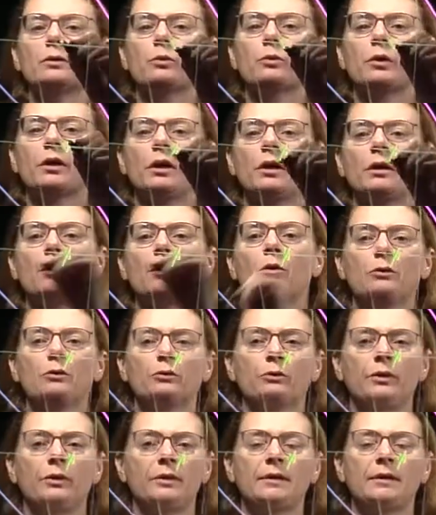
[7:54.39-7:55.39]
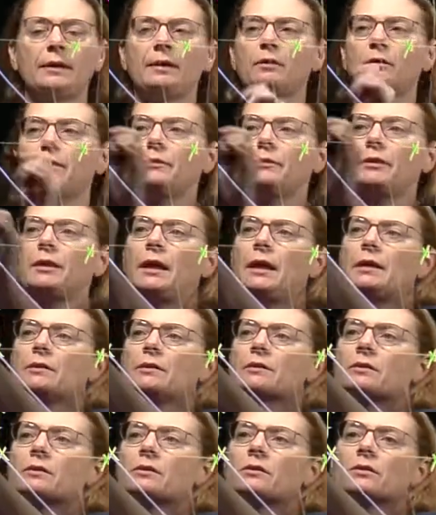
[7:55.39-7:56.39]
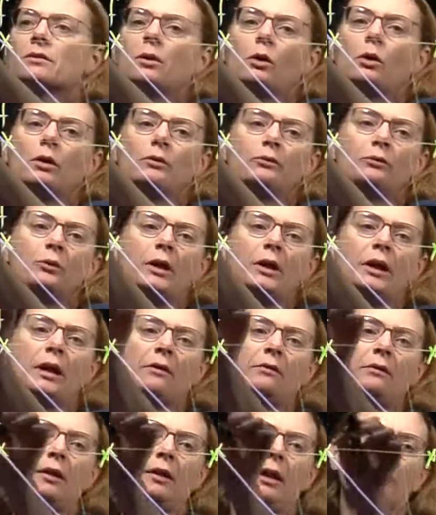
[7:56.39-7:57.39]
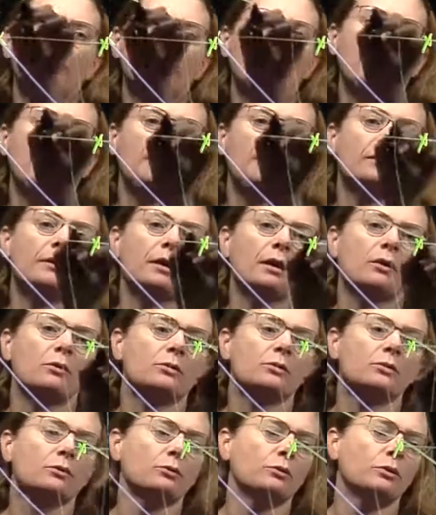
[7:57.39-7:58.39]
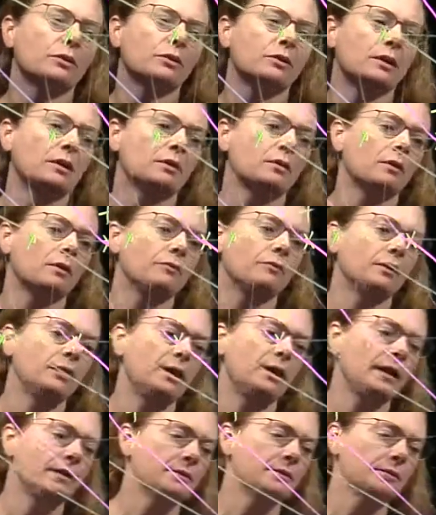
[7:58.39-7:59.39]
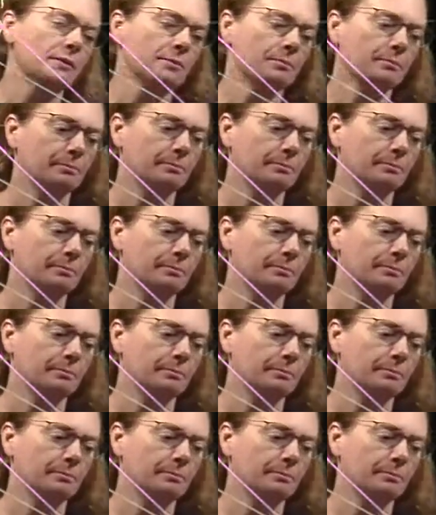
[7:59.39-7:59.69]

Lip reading: we're going to go through the center of the lens. So if we have a light ray that goes through the center of the lens,